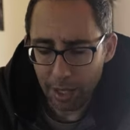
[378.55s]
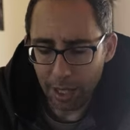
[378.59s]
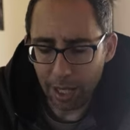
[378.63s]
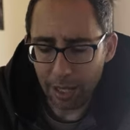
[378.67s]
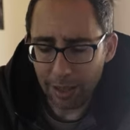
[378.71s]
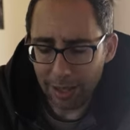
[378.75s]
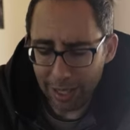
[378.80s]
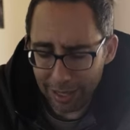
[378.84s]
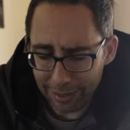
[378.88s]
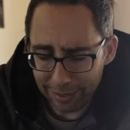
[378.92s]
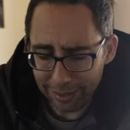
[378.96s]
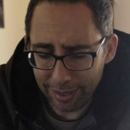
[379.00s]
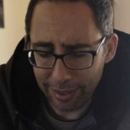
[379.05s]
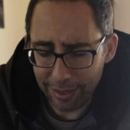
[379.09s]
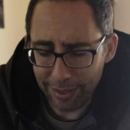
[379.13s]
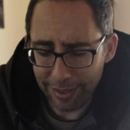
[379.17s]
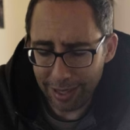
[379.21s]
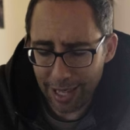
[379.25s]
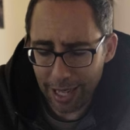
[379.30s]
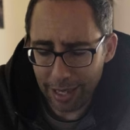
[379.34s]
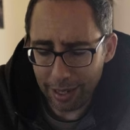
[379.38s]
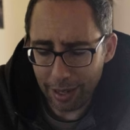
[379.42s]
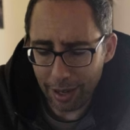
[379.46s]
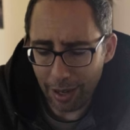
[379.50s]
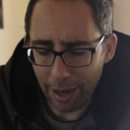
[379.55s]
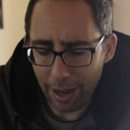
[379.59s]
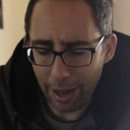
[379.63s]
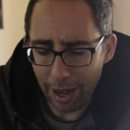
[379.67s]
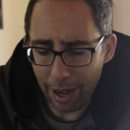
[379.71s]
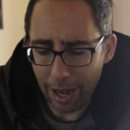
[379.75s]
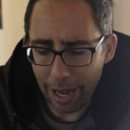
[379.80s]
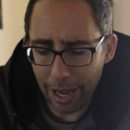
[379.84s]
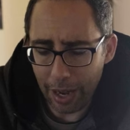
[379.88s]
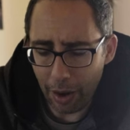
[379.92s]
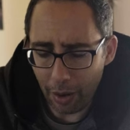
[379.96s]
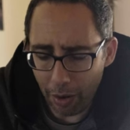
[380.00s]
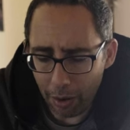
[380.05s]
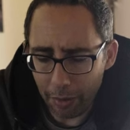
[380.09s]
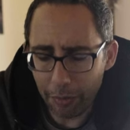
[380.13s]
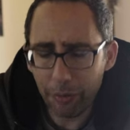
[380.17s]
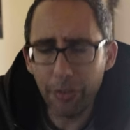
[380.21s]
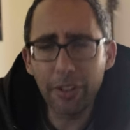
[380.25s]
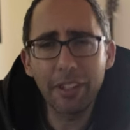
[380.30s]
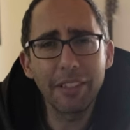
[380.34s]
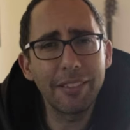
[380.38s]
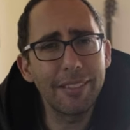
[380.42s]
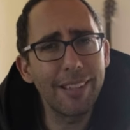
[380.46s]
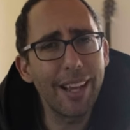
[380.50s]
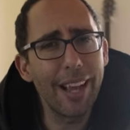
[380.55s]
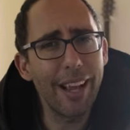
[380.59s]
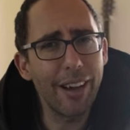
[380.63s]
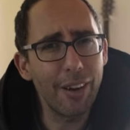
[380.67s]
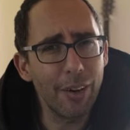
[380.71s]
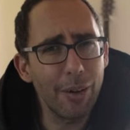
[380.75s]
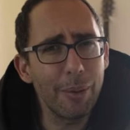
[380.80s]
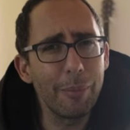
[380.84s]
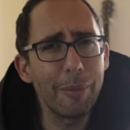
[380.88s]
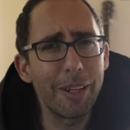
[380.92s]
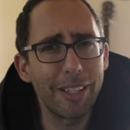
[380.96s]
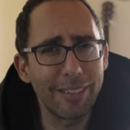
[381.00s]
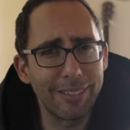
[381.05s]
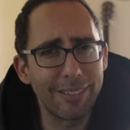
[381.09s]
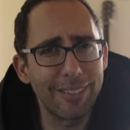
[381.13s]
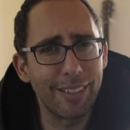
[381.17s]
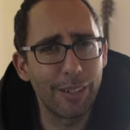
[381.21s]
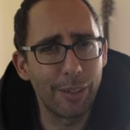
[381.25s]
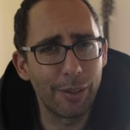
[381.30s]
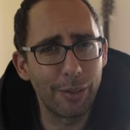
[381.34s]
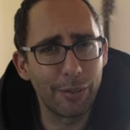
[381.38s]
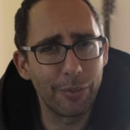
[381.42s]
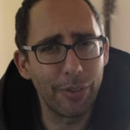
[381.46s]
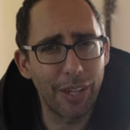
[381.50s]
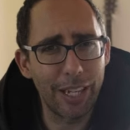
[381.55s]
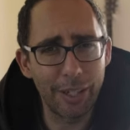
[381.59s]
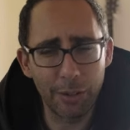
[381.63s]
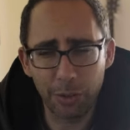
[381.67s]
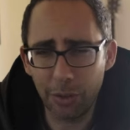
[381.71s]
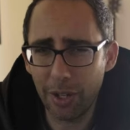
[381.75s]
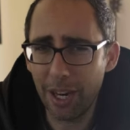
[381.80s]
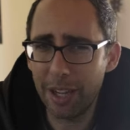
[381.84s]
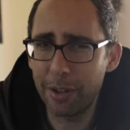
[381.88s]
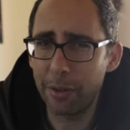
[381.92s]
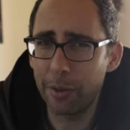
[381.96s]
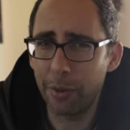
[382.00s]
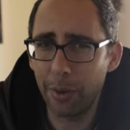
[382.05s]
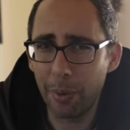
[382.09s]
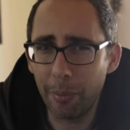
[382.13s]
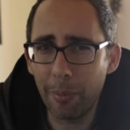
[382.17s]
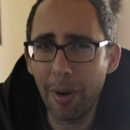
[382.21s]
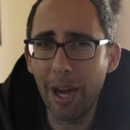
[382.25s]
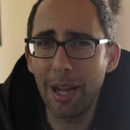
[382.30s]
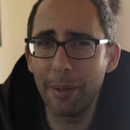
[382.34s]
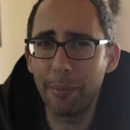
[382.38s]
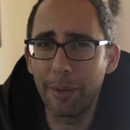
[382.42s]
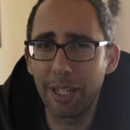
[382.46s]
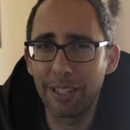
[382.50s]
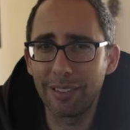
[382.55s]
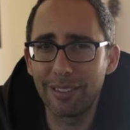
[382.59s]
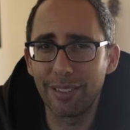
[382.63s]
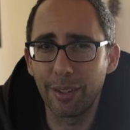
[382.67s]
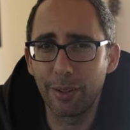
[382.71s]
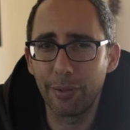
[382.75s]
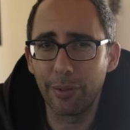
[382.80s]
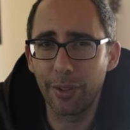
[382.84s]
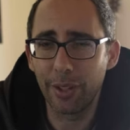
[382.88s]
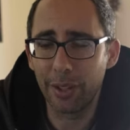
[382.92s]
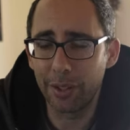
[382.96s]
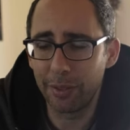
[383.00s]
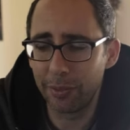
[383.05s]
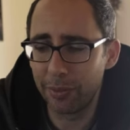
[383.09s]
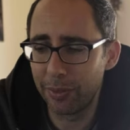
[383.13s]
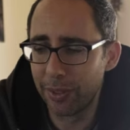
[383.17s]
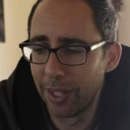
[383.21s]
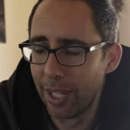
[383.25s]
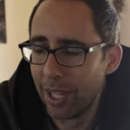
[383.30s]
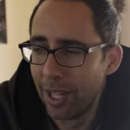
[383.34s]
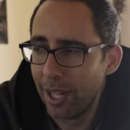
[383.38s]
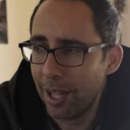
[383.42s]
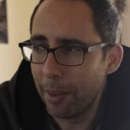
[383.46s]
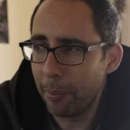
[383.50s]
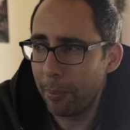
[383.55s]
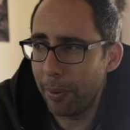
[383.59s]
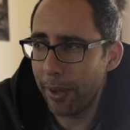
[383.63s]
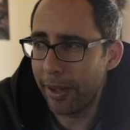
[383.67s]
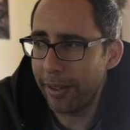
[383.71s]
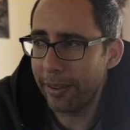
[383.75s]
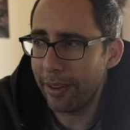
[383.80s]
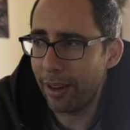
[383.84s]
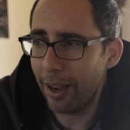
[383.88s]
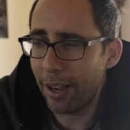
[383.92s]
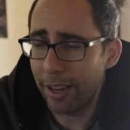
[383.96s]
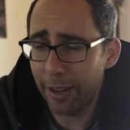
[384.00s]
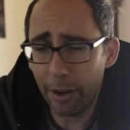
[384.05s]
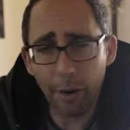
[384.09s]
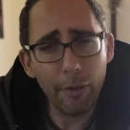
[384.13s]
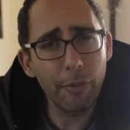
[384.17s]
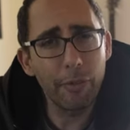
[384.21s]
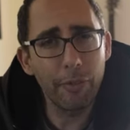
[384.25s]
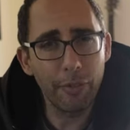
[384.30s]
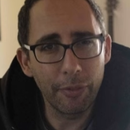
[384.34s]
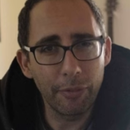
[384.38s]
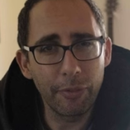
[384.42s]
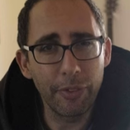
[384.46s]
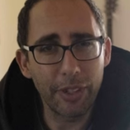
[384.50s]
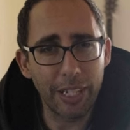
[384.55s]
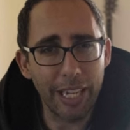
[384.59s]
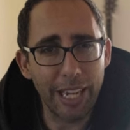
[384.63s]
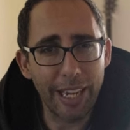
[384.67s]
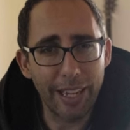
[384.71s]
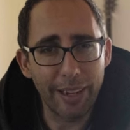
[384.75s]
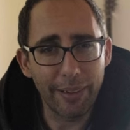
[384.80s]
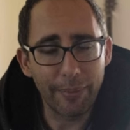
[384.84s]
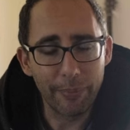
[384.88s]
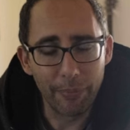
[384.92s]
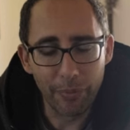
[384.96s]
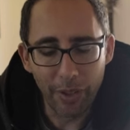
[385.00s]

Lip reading: A lesson that I often tell myself and try to remind myself of, but I often forget.